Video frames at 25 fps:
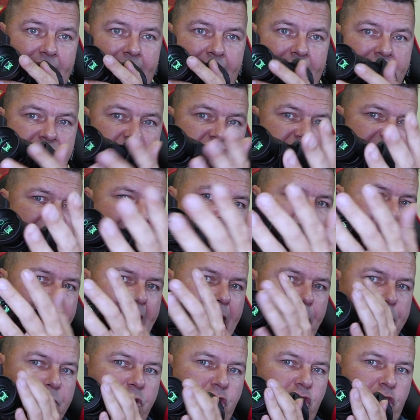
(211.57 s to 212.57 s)
that actually
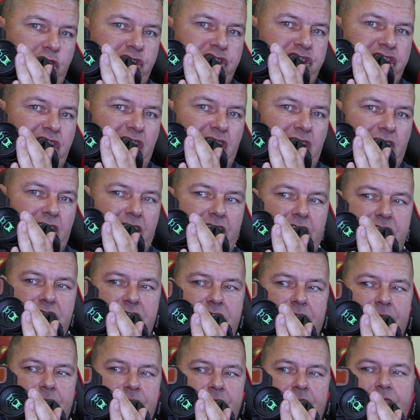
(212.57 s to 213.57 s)
captures the
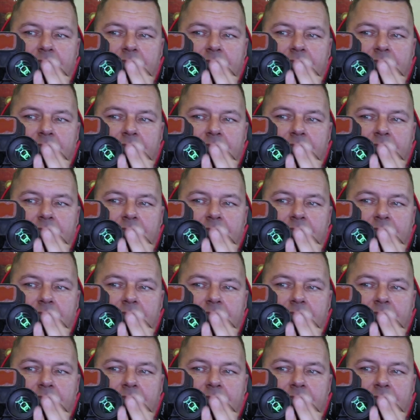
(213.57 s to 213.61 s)
light.